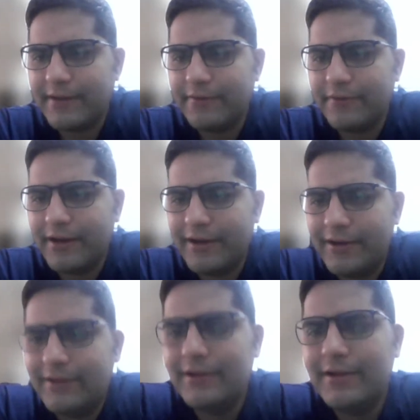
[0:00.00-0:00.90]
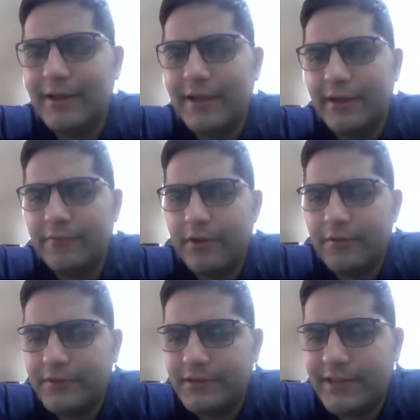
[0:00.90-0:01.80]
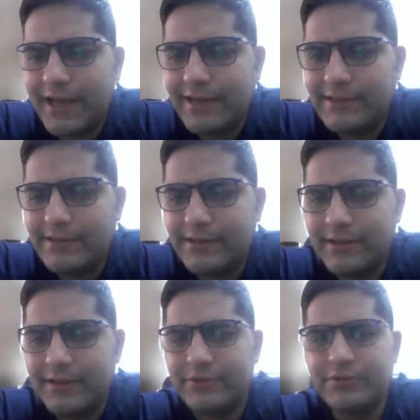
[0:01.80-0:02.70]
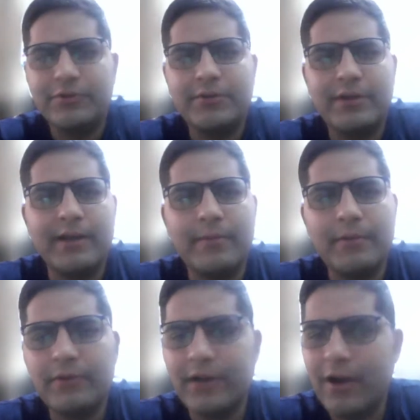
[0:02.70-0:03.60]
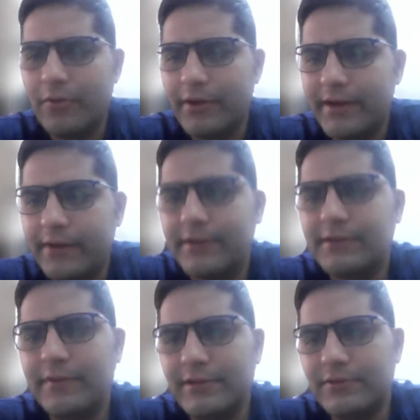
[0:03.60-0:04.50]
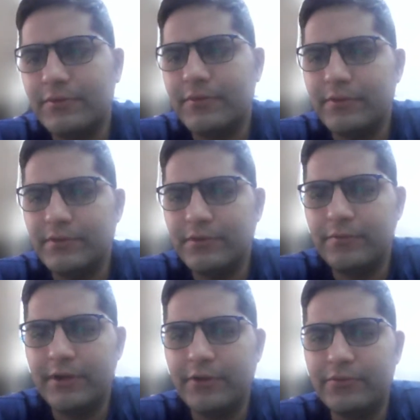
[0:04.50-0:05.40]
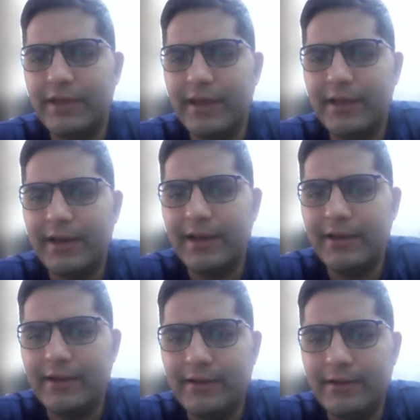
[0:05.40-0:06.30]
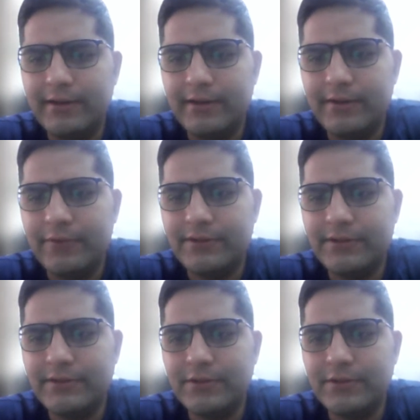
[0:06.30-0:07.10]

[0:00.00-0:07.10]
And in one of the slides, you showed like about cloud native as well. So what do you think, like, what is the